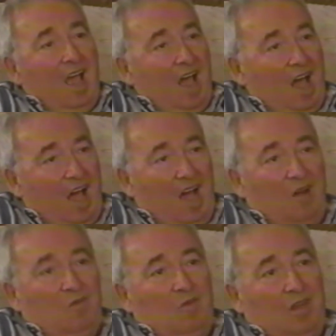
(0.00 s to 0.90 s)
how
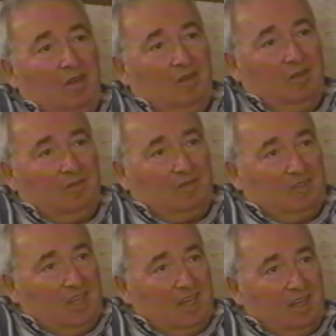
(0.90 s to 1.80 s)
we're going to
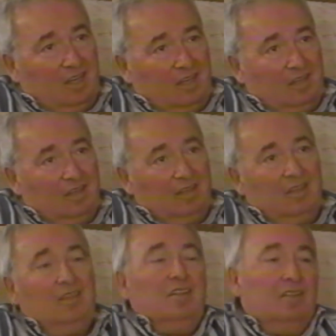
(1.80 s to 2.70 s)
sneak in.
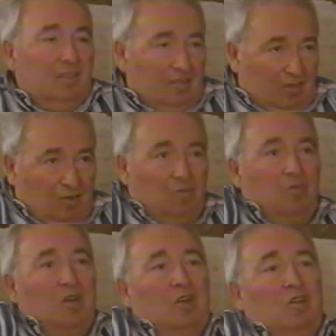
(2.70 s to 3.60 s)
Now we're going to